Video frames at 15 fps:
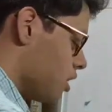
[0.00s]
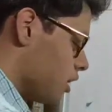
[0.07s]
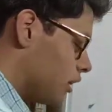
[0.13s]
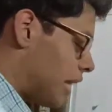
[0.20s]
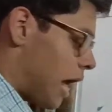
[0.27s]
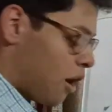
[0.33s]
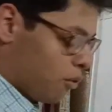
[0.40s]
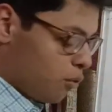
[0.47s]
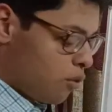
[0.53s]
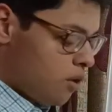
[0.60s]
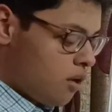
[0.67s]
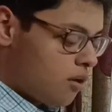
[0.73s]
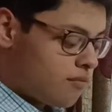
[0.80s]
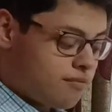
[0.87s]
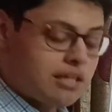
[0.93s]
Now,
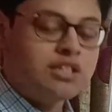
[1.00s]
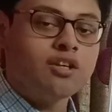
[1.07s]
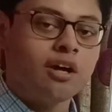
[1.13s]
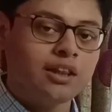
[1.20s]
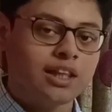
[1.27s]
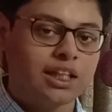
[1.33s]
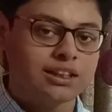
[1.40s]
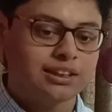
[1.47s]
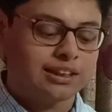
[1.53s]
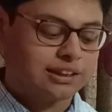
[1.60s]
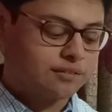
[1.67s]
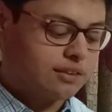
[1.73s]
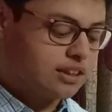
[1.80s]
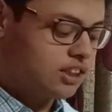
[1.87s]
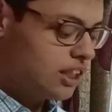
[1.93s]
which all tenses
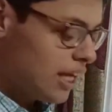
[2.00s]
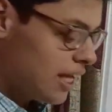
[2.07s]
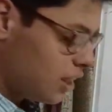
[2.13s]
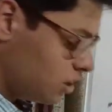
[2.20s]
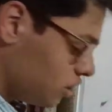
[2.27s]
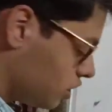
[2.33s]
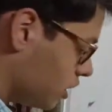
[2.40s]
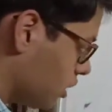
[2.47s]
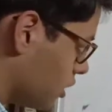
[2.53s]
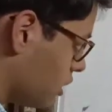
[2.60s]
will change?